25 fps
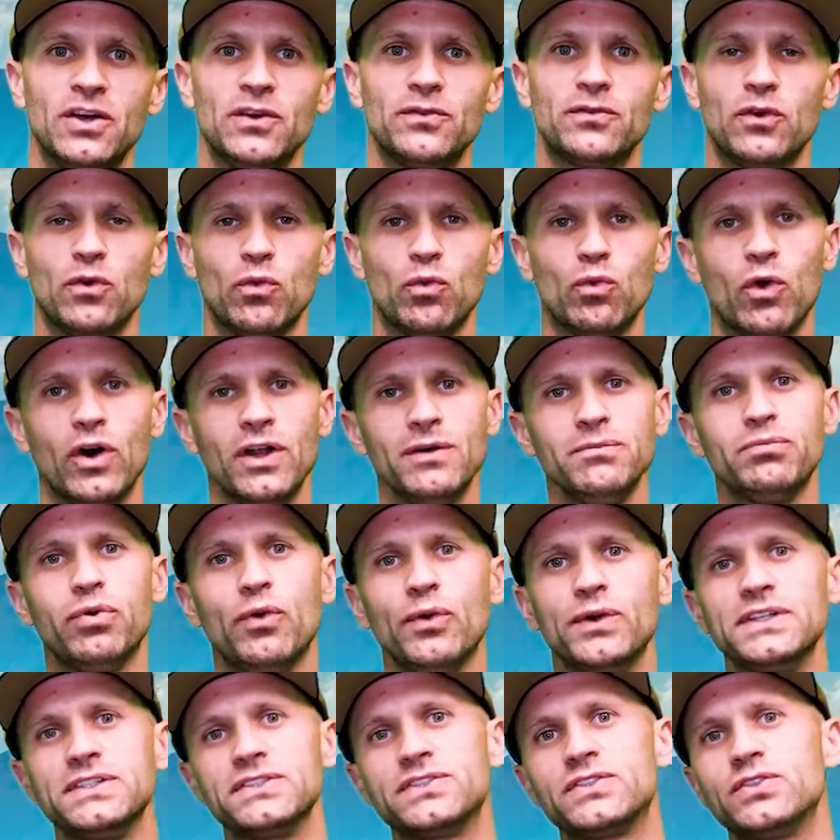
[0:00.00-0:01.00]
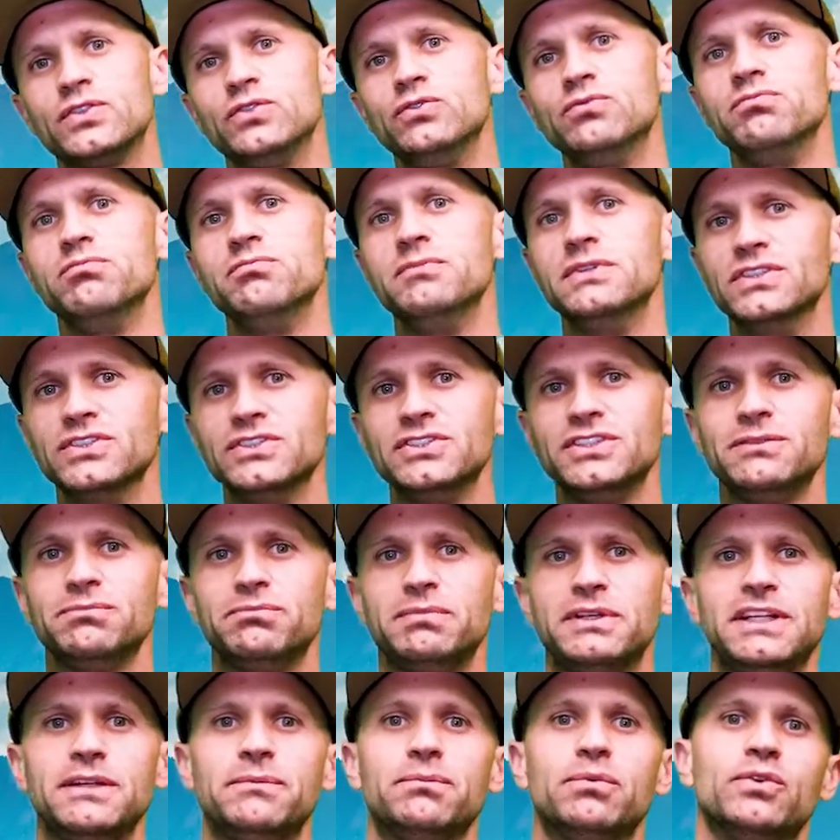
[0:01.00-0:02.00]
for 1.2 million
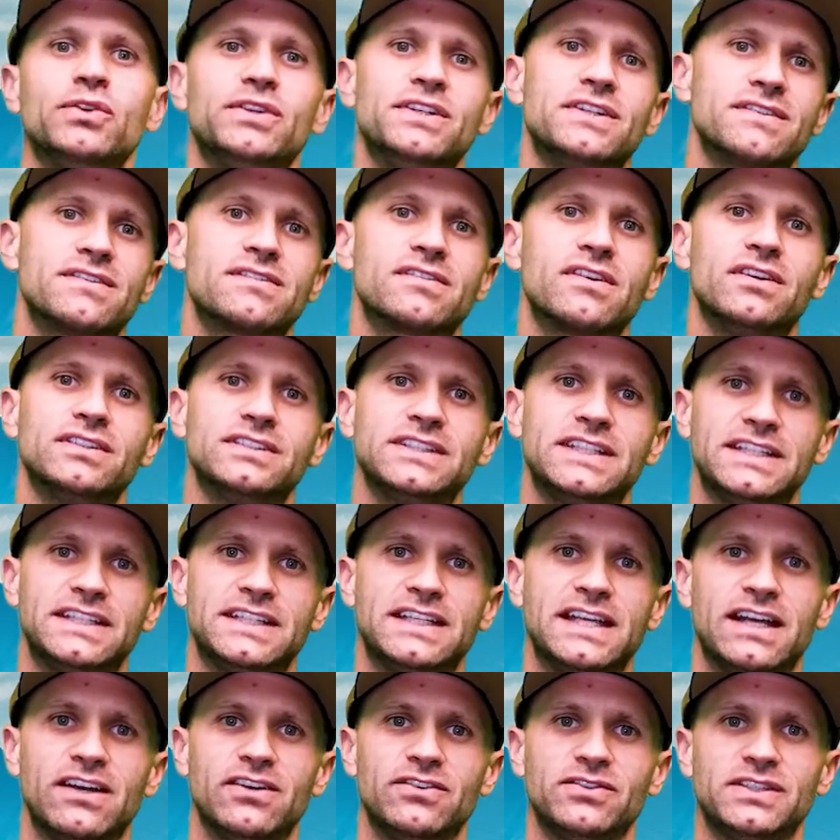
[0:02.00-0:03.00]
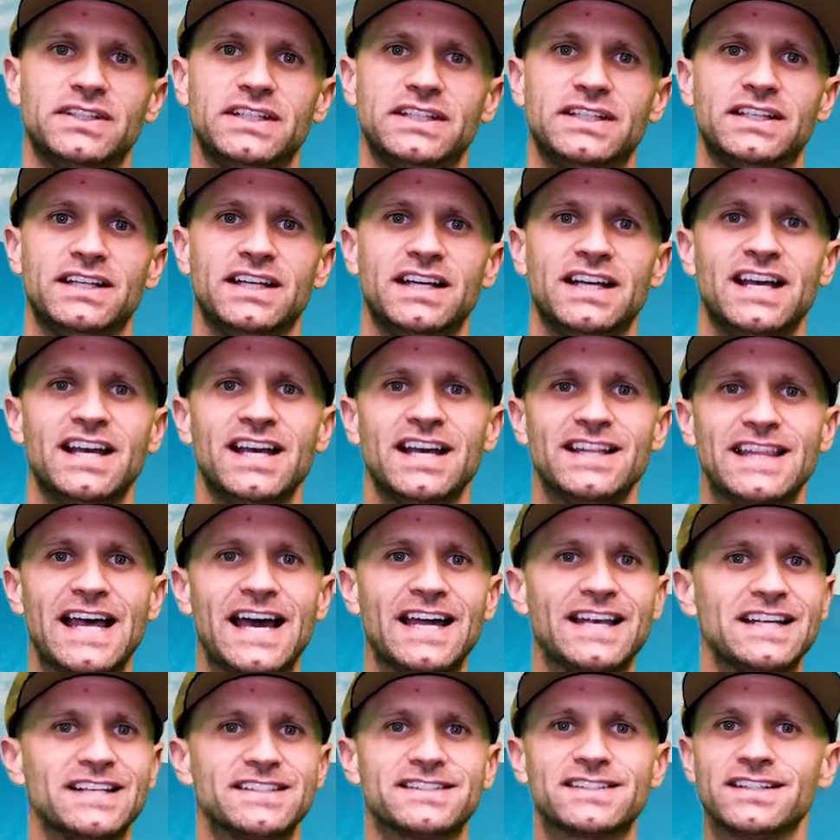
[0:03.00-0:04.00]
people in Salt Lake County.
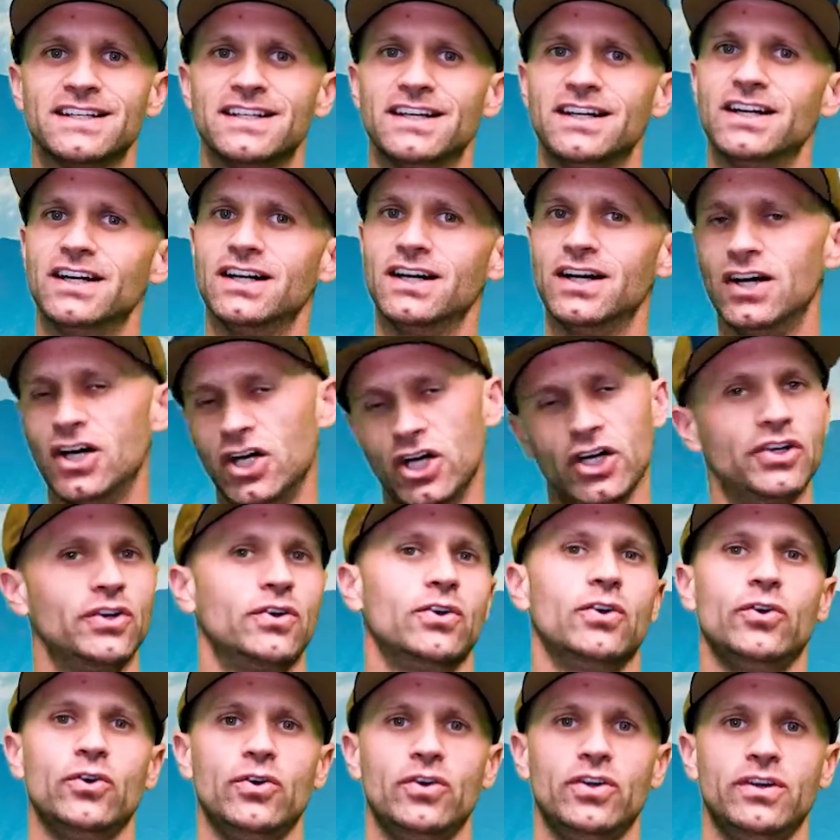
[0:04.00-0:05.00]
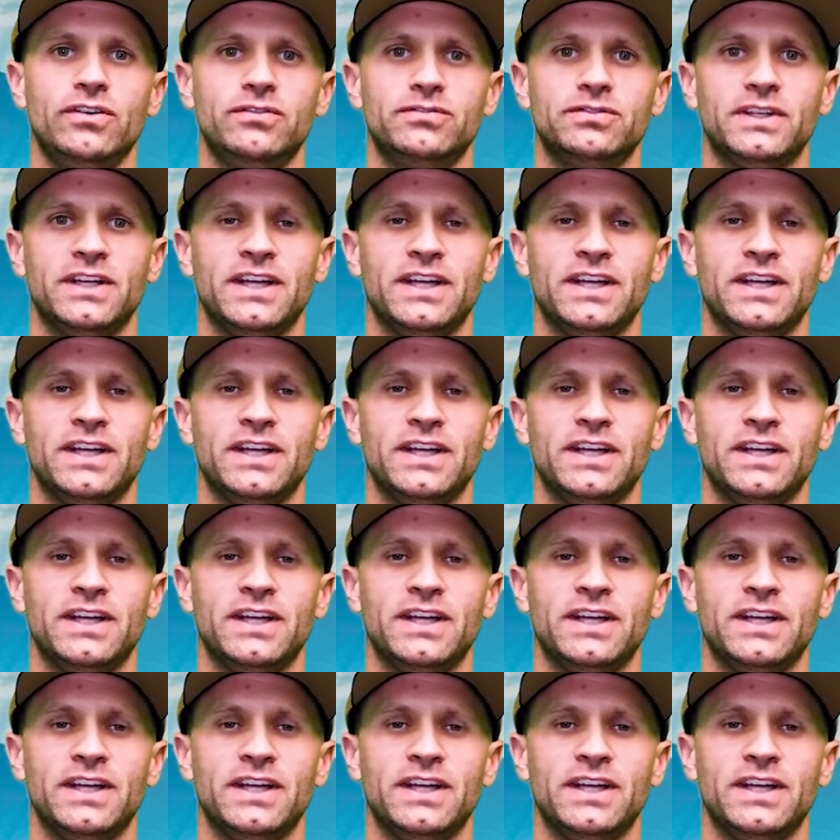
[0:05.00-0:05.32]
That is unheard of.